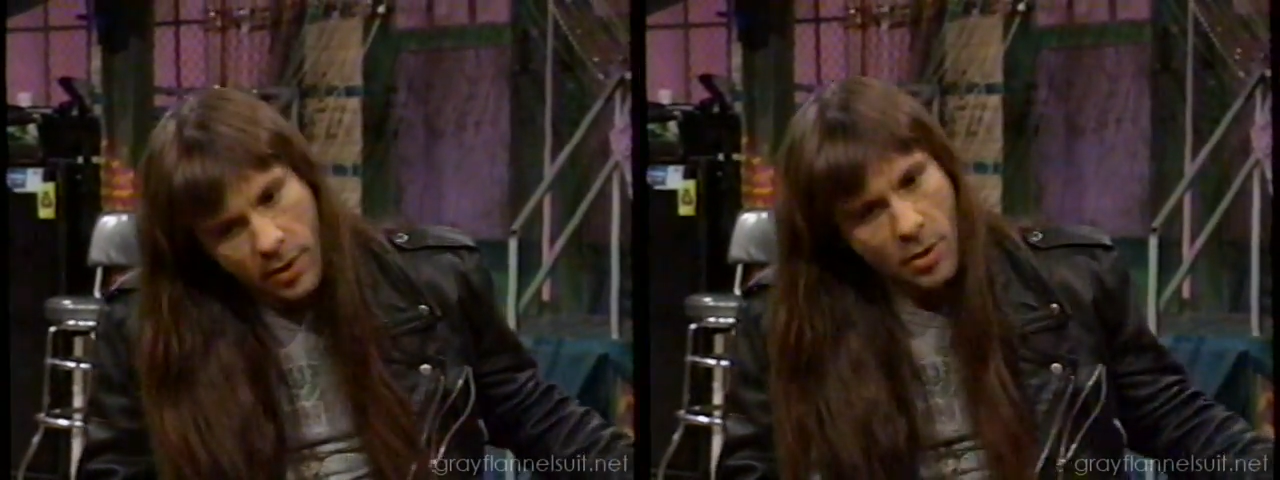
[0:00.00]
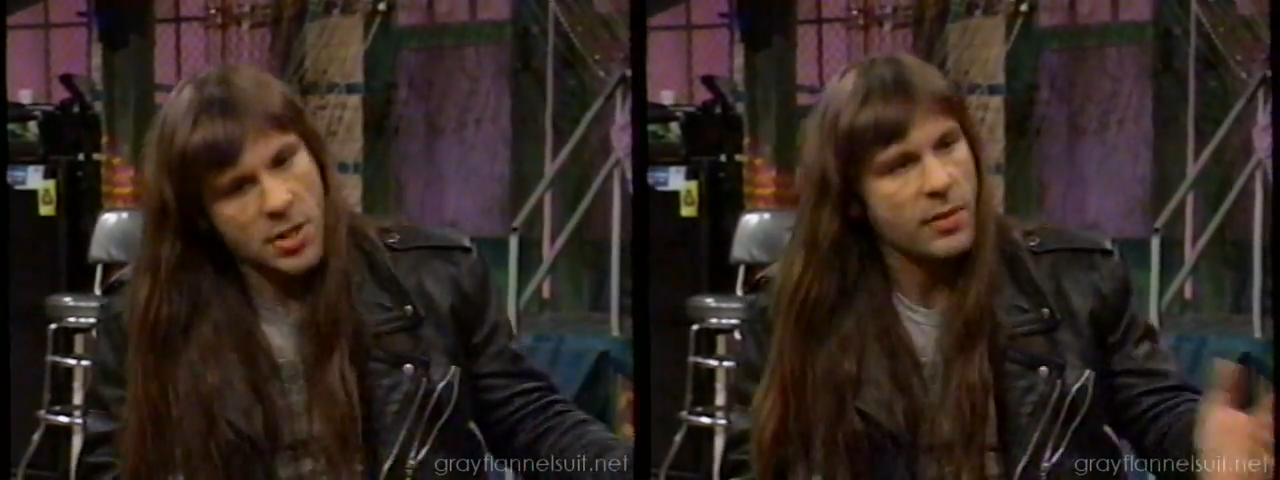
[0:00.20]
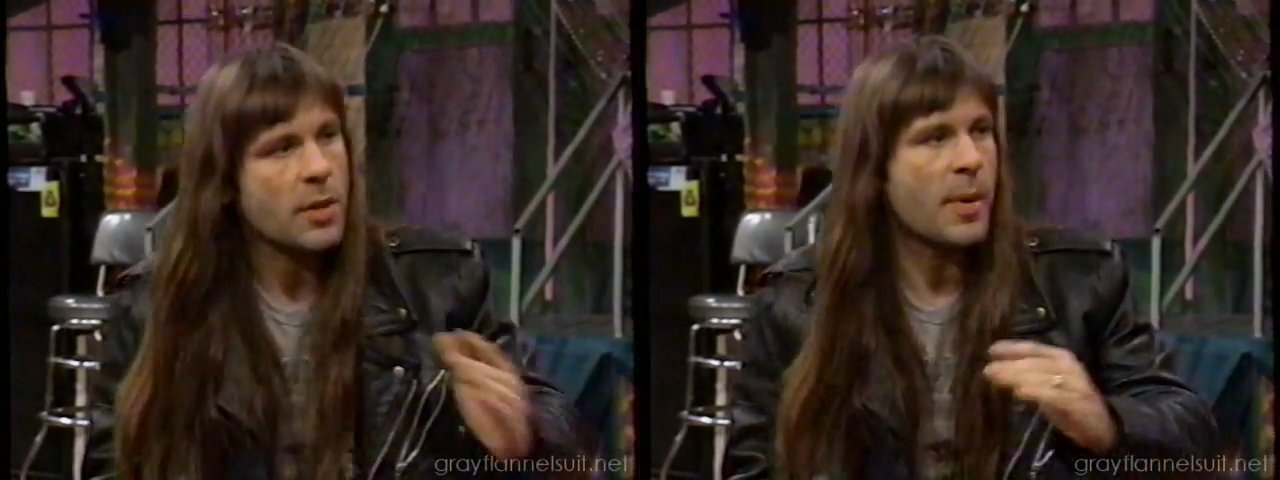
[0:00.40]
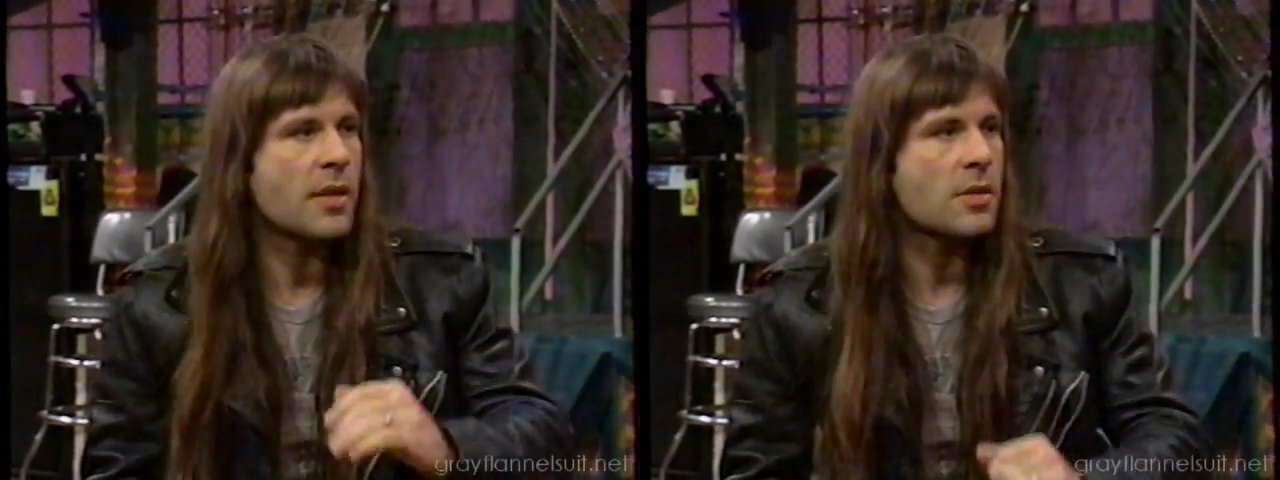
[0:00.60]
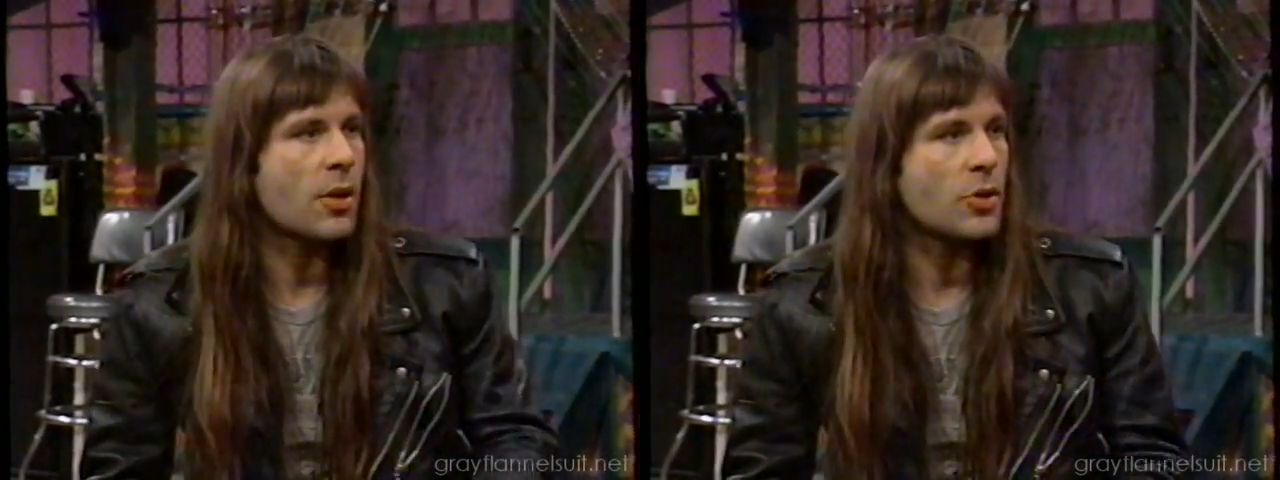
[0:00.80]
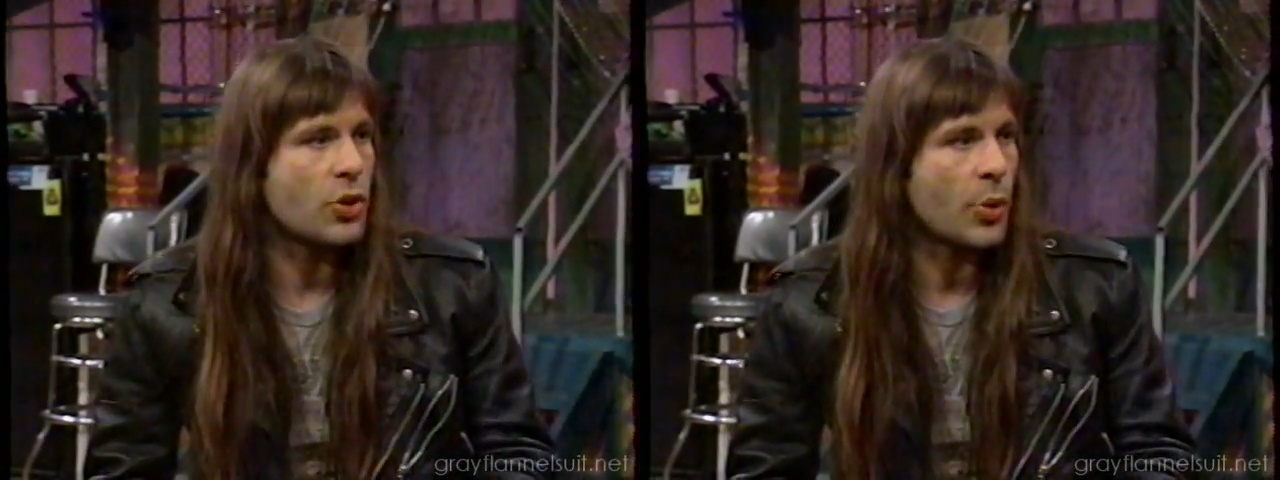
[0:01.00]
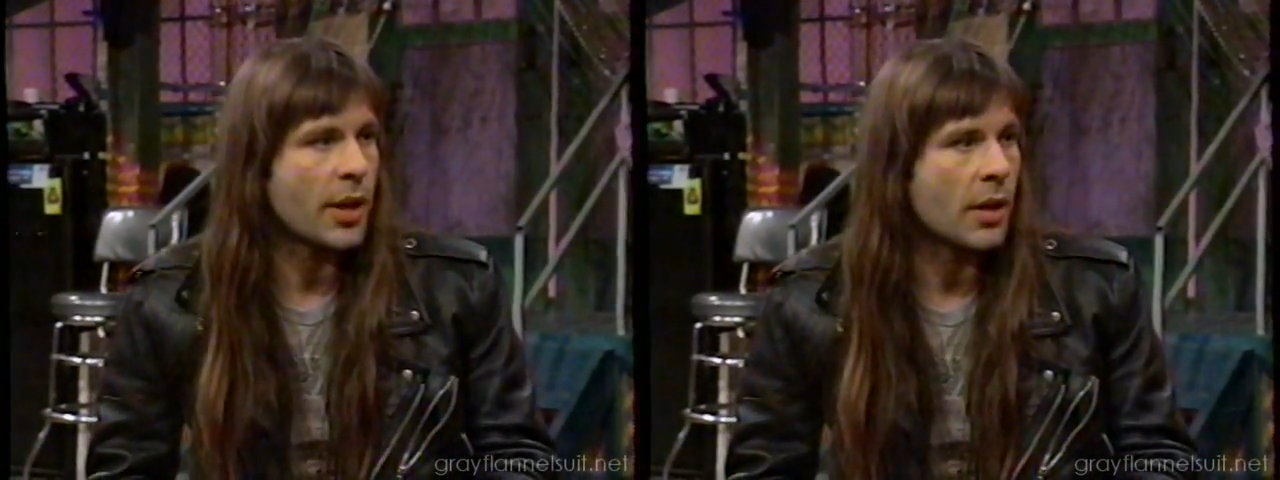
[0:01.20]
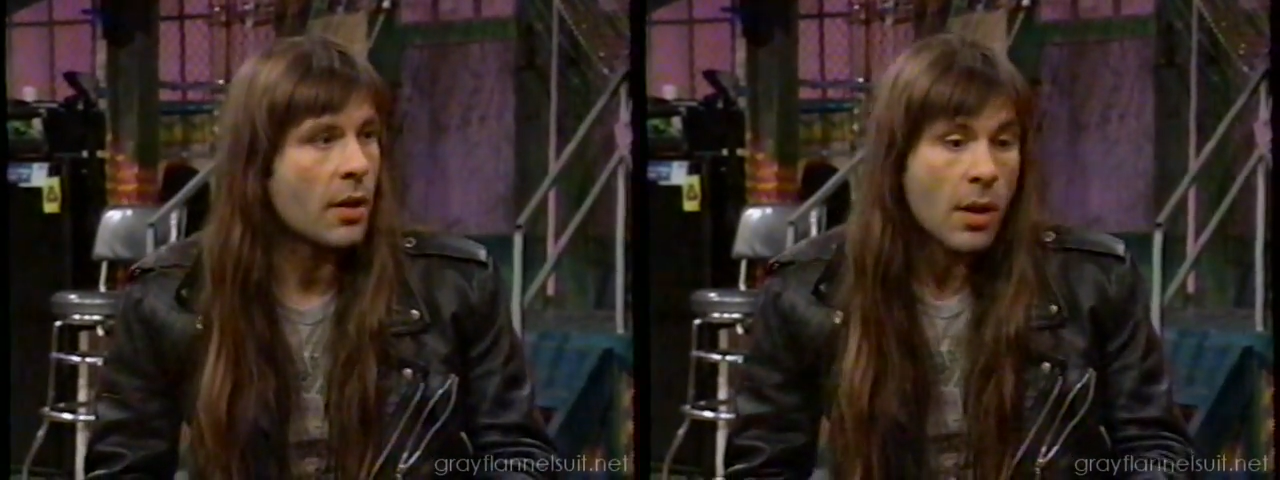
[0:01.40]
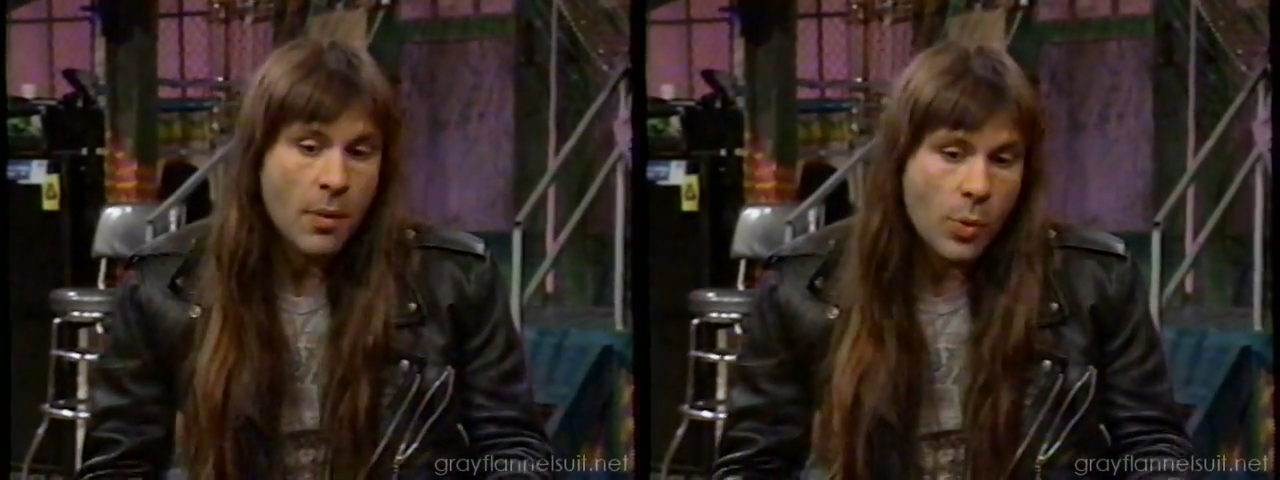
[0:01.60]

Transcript: lots of other bands started doing it.